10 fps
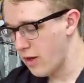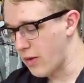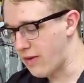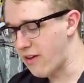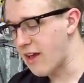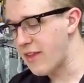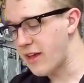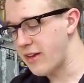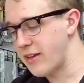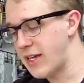whatever. And
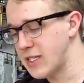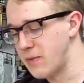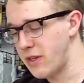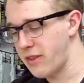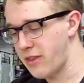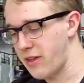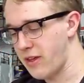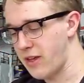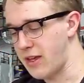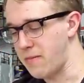then next month
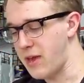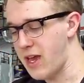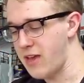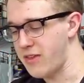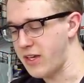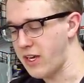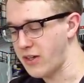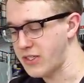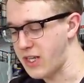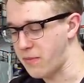in May, the
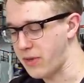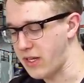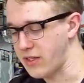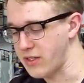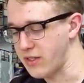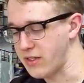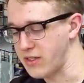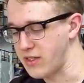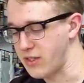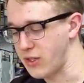Kara Standplate
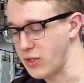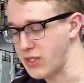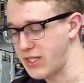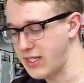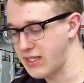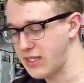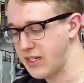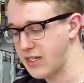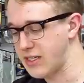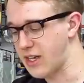zero six
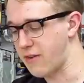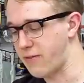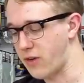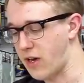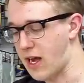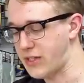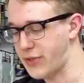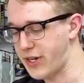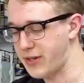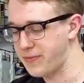is out for
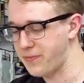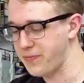Atra.